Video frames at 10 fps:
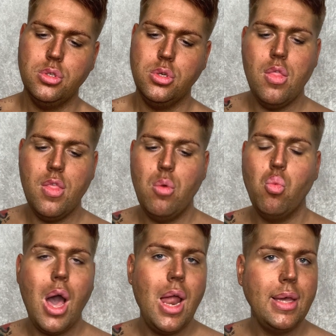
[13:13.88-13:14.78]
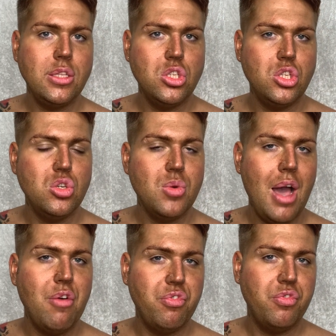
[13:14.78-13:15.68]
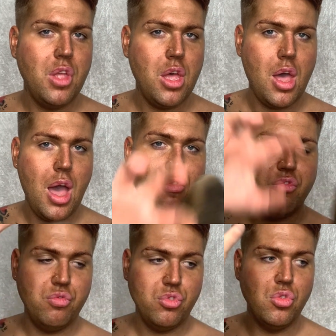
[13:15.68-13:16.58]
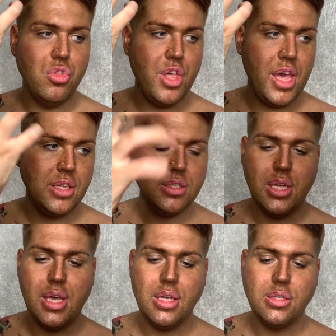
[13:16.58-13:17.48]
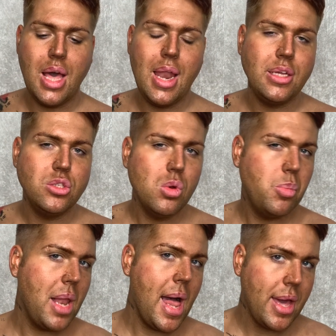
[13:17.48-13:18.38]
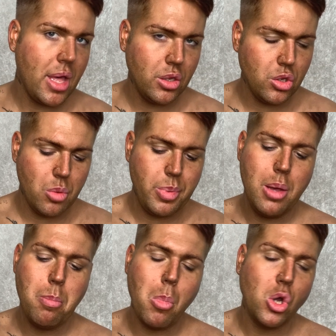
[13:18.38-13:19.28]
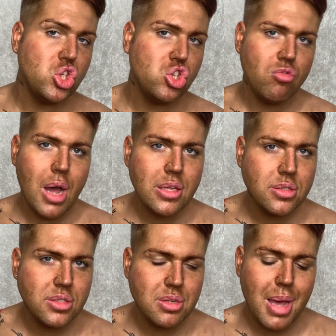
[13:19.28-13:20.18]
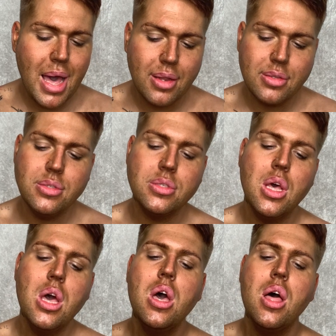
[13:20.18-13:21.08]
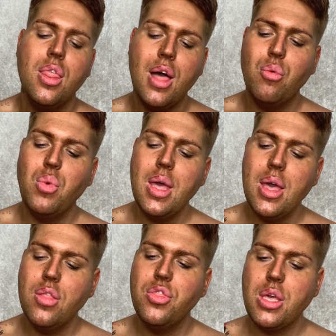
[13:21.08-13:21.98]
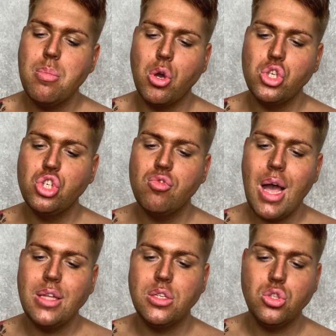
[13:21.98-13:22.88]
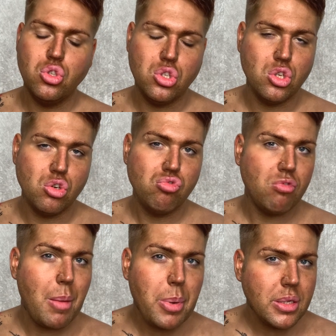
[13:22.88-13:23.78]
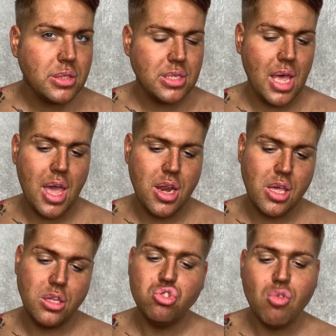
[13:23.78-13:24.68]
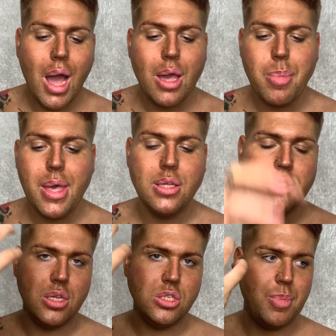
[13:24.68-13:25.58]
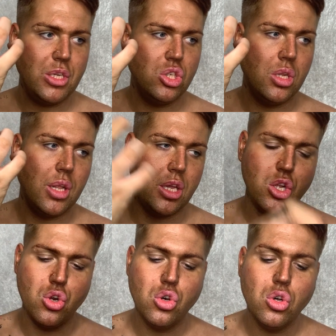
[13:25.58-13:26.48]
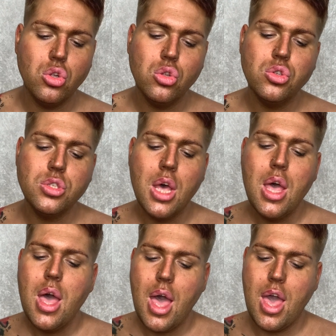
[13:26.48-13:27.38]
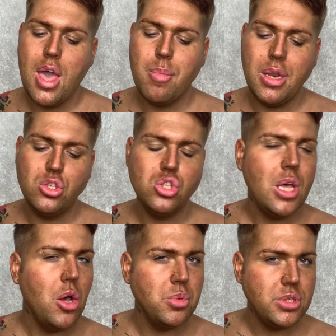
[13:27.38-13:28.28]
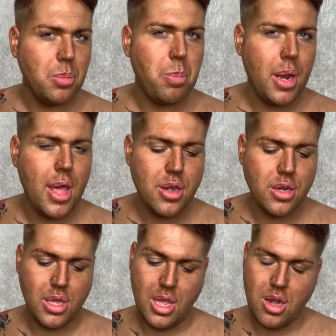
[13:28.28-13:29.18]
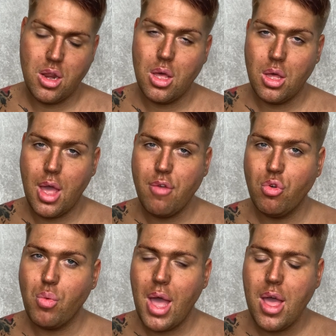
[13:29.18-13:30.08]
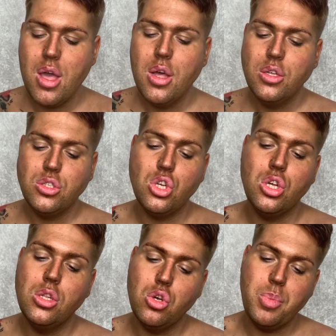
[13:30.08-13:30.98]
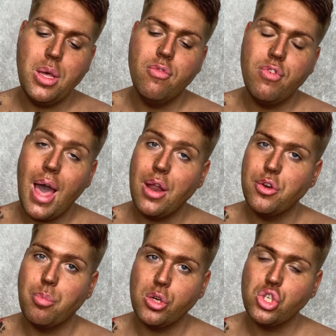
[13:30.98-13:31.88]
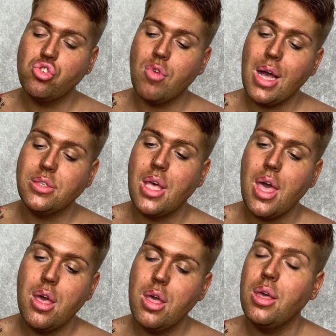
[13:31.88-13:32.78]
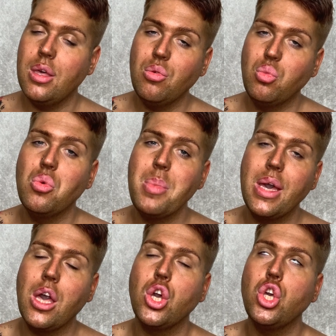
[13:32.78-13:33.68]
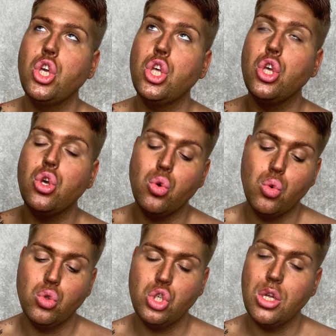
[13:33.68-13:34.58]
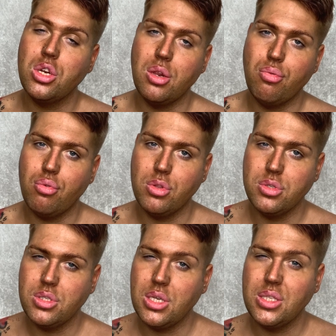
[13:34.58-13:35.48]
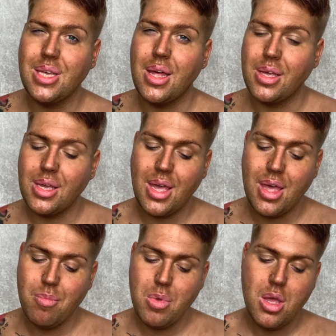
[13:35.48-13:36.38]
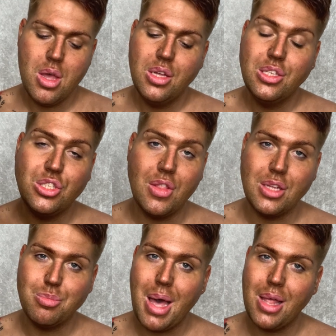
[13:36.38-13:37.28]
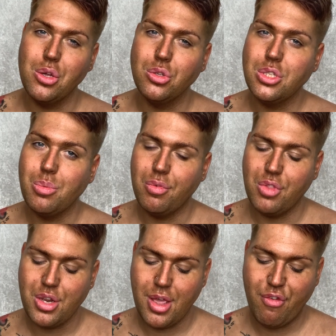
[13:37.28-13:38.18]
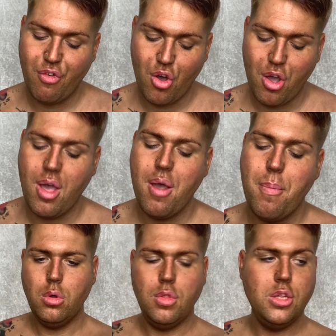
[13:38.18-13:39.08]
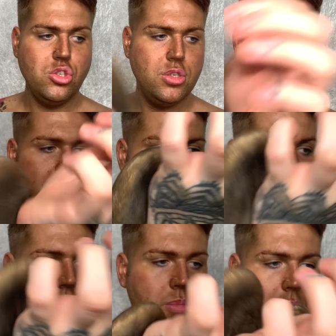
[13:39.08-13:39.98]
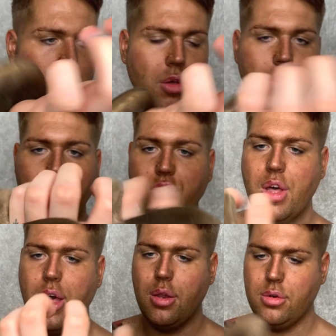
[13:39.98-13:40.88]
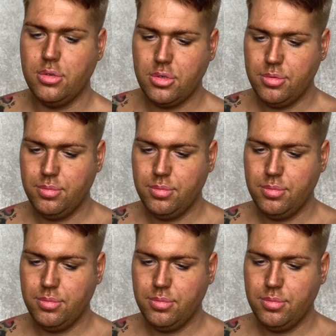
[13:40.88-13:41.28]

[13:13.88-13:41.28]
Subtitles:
And then what I like to do after I've done this is I like to apply a little bit of moisturiser to my hands. That way the moisturiser doesn't grab to any dry bits, especially like your knuckles, and it just helps to blend it in everywhere. So a little bit of hand moisturiser will make a huge difference to your tanning game. So that's my little tip of the day for you. And then just the same on the other hand.